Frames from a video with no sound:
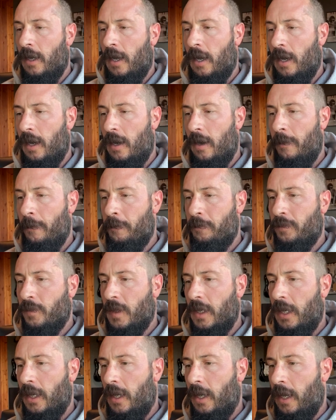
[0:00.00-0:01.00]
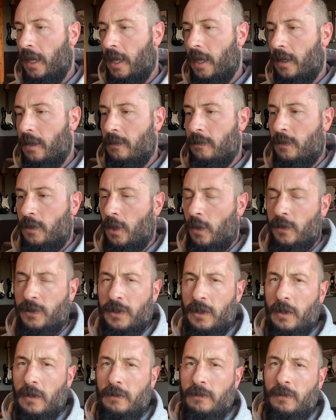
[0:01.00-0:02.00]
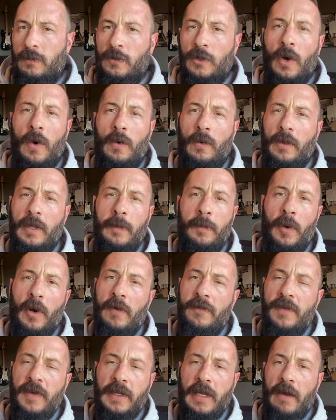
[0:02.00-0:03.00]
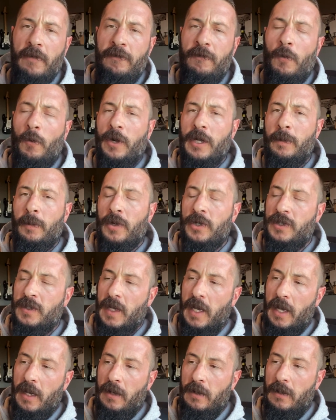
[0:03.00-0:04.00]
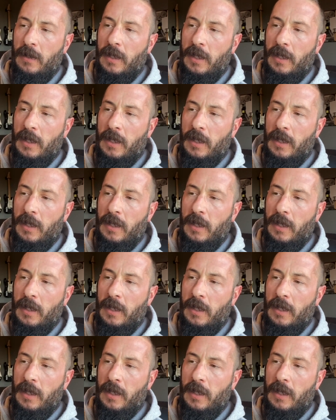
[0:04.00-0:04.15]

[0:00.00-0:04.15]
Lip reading: And those are totally perfect at 40%.